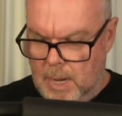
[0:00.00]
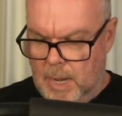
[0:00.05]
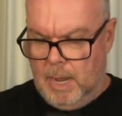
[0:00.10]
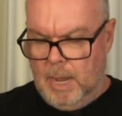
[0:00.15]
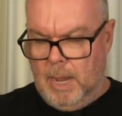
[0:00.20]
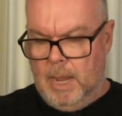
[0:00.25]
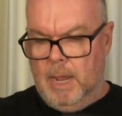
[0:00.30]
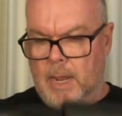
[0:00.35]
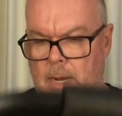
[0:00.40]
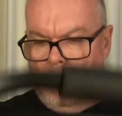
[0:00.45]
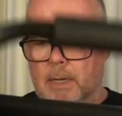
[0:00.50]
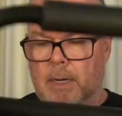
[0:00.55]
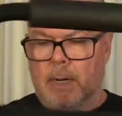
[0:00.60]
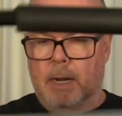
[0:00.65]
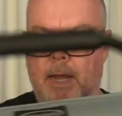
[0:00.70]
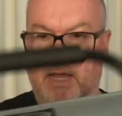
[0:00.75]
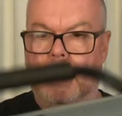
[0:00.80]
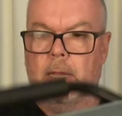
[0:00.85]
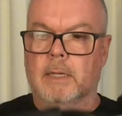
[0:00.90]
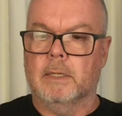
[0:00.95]
and it
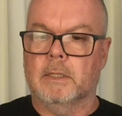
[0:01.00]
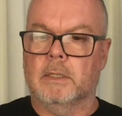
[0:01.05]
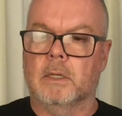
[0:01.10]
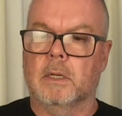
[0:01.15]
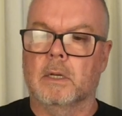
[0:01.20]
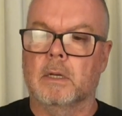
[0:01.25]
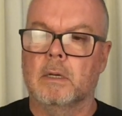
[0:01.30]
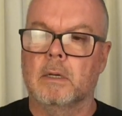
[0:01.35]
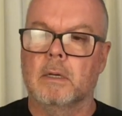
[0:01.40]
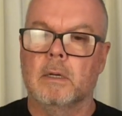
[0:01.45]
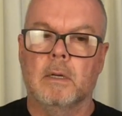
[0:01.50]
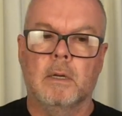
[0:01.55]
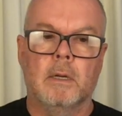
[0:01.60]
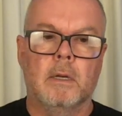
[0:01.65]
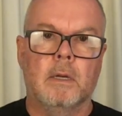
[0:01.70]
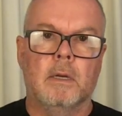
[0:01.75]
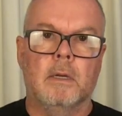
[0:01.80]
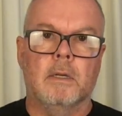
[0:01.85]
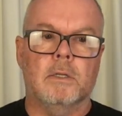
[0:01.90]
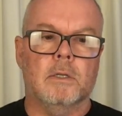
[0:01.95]
has
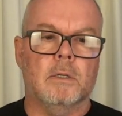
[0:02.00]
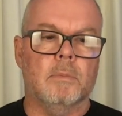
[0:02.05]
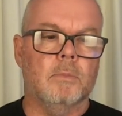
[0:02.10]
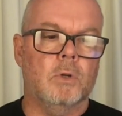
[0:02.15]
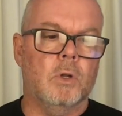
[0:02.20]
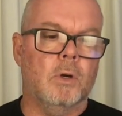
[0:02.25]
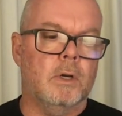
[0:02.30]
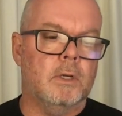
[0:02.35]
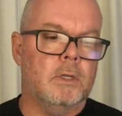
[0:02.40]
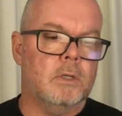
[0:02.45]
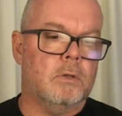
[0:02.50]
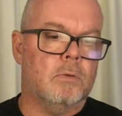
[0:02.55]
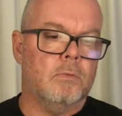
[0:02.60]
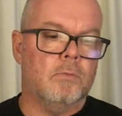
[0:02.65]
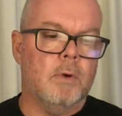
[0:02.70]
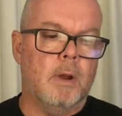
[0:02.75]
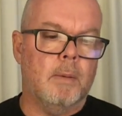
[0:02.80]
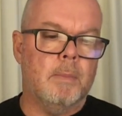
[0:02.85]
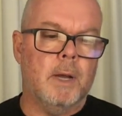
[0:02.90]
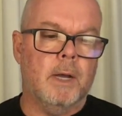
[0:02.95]
some nice
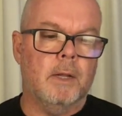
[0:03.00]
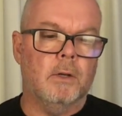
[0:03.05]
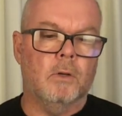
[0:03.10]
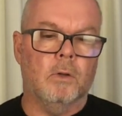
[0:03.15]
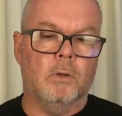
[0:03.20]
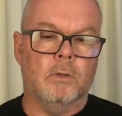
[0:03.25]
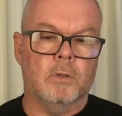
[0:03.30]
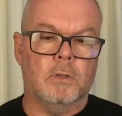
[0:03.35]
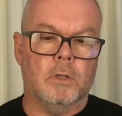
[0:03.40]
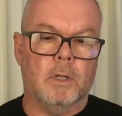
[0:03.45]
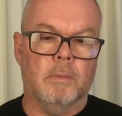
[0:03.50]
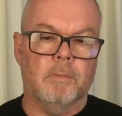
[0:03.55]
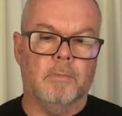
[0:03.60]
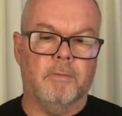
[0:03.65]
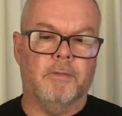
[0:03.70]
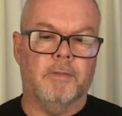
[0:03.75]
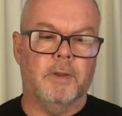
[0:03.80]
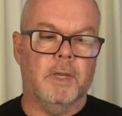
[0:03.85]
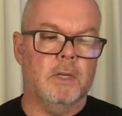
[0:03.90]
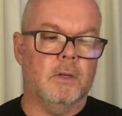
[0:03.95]
rubber non-slip
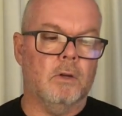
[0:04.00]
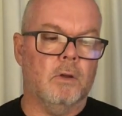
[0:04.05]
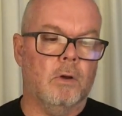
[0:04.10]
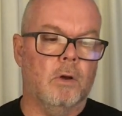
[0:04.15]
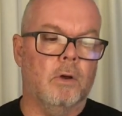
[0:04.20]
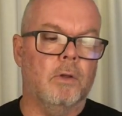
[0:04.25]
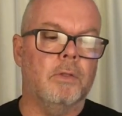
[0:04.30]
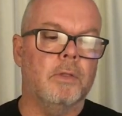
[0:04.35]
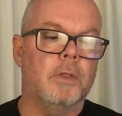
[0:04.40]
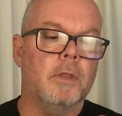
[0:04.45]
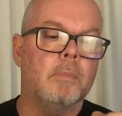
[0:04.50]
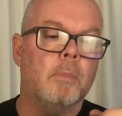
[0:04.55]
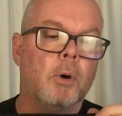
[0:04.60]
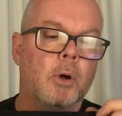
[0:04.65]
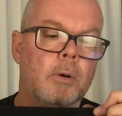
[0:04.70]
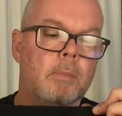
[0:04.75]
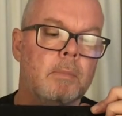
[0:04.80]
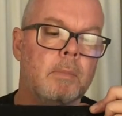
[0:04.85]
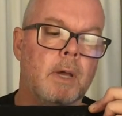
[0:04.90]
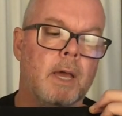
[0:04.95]
feet on the
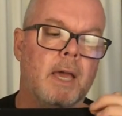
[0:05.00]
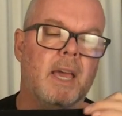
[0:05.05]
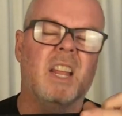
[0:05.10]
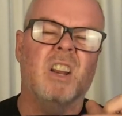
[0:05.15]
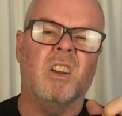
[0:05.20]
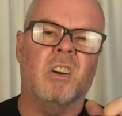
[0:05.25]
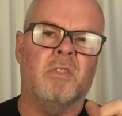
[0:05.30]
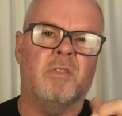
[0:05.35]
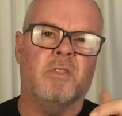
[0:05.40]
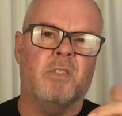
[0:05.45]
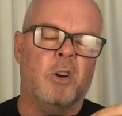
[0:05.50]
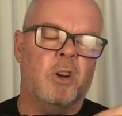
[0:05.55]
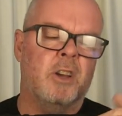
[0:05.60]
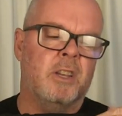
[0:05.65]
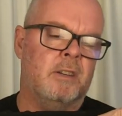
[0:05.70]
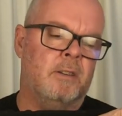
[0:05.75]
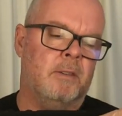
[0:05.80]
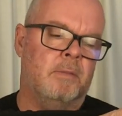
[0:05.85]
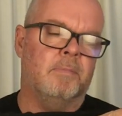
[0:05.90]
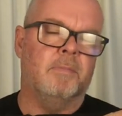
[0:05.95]
bottom, and I
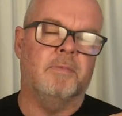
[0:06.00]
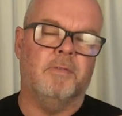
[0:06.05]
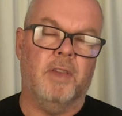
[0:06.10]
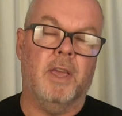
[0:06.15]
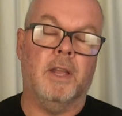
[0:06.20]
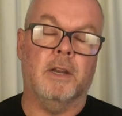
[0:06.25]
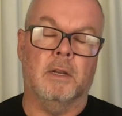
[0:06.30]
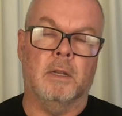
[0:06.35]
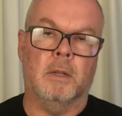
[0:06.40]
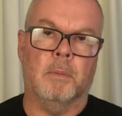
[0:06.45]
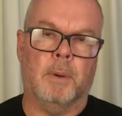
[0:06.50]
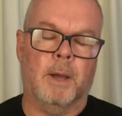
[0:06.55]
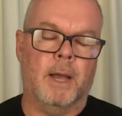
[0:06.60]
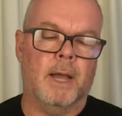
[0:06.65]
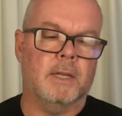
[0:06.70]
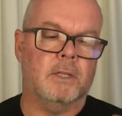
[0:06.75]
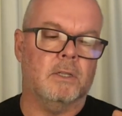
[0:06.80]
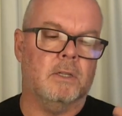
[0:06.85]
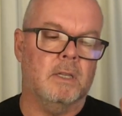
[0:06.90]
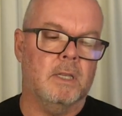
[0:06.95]
found it
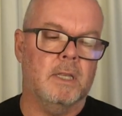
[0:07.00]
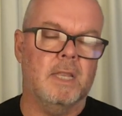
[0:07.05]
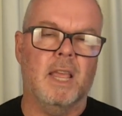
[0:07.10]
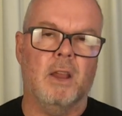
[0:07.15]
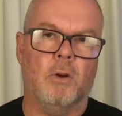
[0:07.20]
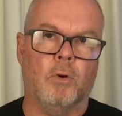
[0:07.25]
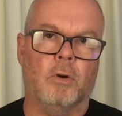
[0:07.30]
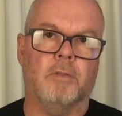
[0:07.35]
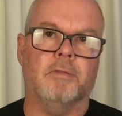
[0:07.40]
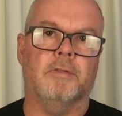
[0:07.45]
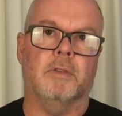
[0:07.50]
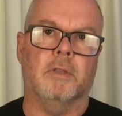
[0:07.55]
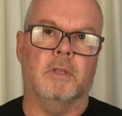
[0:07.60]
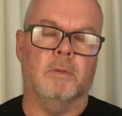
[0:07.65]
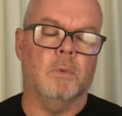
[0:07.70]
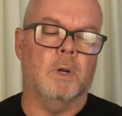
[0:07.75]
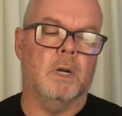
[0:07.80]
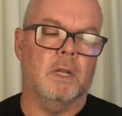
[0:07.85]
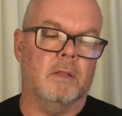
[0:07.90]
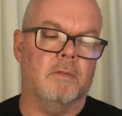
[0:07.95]
they're
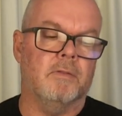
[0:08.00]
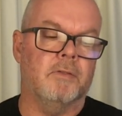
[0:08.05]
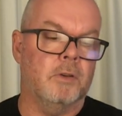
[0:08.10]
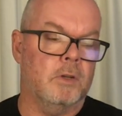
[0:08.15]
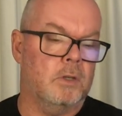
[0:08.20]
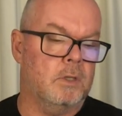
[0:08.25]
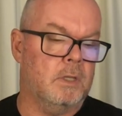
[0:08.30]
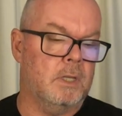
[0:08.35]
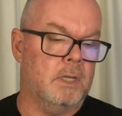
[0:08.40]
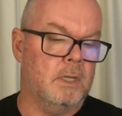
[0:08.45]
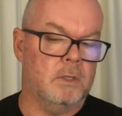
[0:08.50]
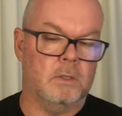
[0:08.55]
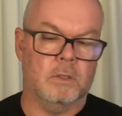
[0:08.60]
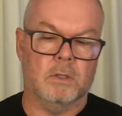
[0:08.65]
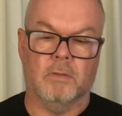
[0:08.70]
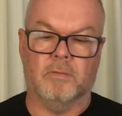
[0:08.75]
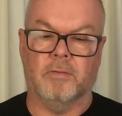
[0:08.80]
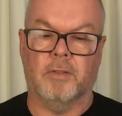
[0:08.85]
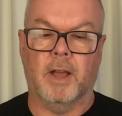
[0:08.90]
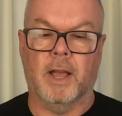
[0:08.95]
often one of the first things
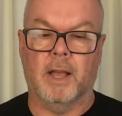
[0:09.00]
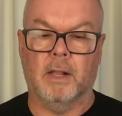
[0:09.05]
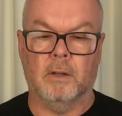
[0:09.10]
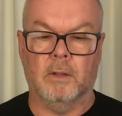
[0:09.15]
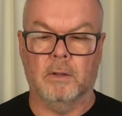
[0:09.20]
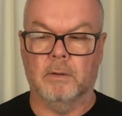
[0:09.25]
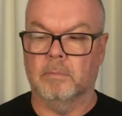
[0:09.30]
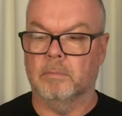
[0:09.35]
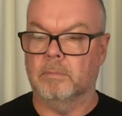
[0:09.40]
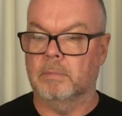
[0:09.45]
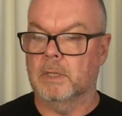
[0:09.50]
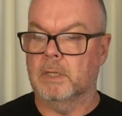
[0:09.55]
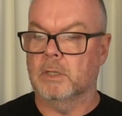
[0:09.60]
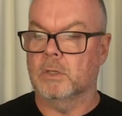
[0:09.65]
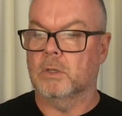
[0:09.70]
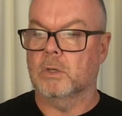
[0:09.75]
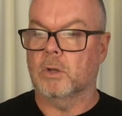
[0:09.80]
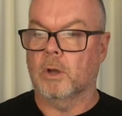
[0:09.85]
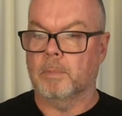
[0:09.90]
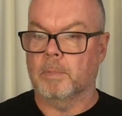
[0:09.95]
to fail these
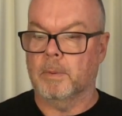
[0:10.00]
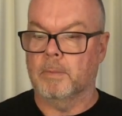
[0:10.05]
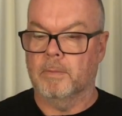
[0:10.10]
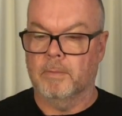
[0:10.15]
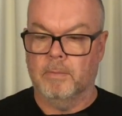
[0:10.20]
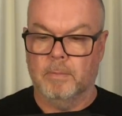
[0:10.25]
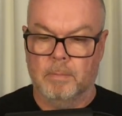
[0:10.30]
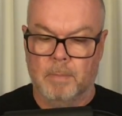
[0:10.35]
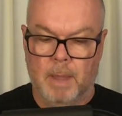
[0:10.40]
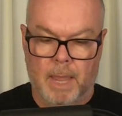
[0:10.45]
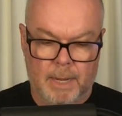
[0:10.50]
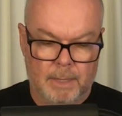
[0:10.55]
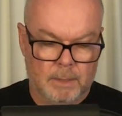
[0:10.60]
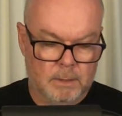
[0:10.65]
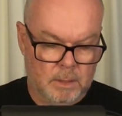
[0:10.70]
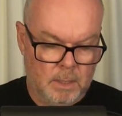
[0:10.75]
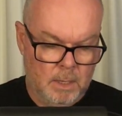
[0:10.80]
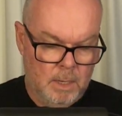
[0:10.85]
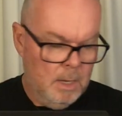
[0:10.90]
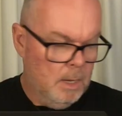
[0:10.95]
type of
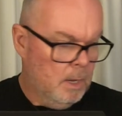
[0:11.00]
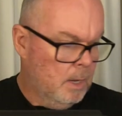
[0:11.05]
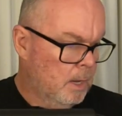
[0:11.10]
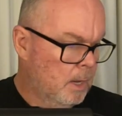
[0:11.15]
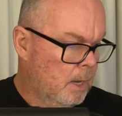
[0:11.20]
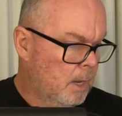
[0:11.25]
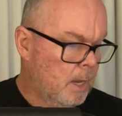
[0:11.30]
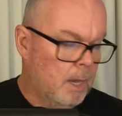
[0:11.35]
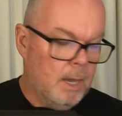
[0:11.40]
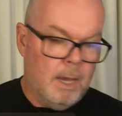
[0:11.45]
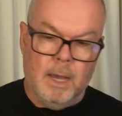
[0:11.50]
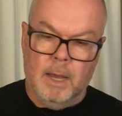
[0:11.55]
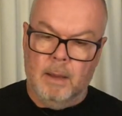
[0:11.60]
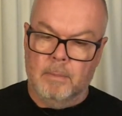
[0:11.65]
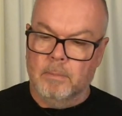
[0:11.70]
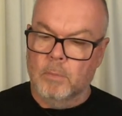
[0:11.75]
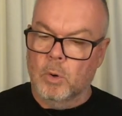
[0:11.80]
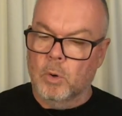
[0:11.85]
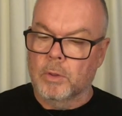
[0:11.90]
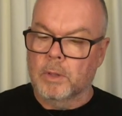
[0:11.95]
bags.
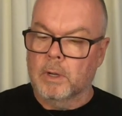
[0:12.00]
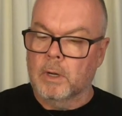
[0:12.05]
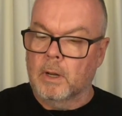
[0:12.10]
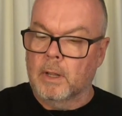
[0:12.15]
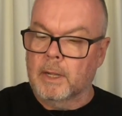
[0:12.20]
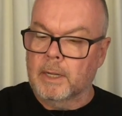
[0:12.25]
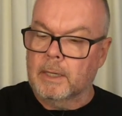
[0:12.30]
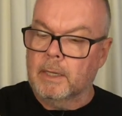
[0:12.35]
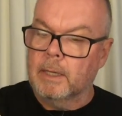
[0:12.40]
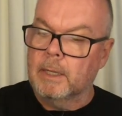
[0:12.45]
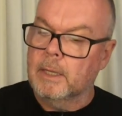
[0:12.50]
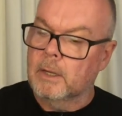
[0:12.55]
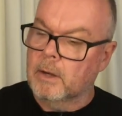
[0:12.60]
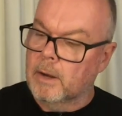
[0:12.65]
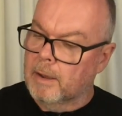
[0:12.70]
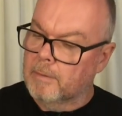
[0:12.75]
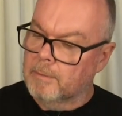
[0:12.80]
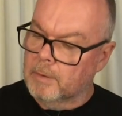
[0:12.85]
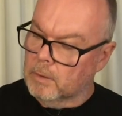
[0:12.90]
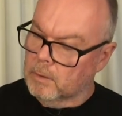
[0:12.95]
More than likely, and
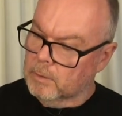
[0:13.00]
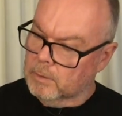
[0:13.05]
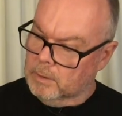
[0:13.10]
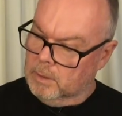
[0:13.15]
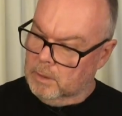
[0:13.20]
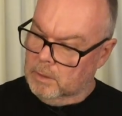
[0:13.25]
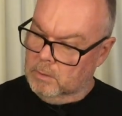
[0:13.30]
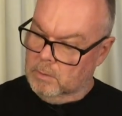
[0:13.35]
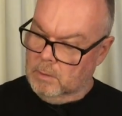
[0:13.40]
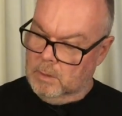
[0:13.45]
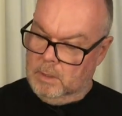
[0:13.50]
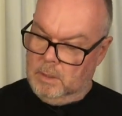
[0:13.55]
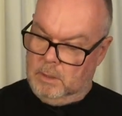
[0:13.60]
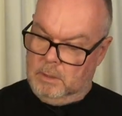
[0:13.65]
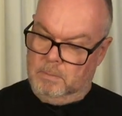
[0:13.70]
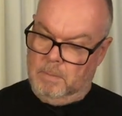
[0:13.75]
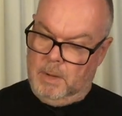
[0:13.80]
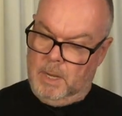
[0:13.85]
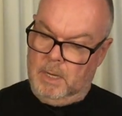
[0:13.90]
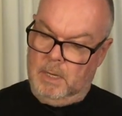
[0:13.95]
I haven't looked into it, it's
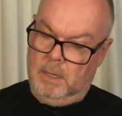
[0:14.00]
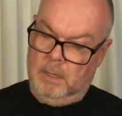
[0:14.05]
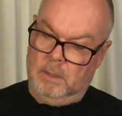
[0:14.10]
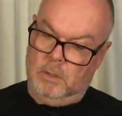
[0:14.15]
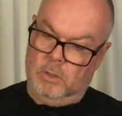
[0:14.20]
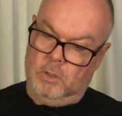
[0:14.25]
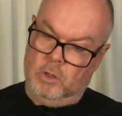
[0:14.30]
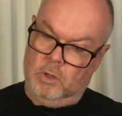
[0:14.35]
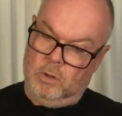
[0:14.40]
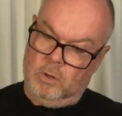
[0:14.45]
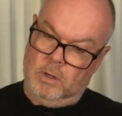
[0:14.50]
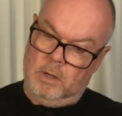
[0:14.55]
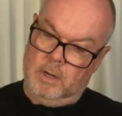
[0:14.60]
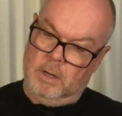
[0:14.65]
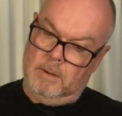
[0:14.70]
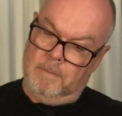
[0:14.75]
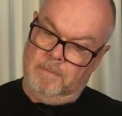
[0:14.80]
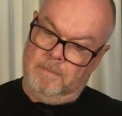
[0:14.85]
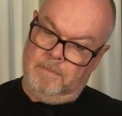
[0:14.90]
made in China.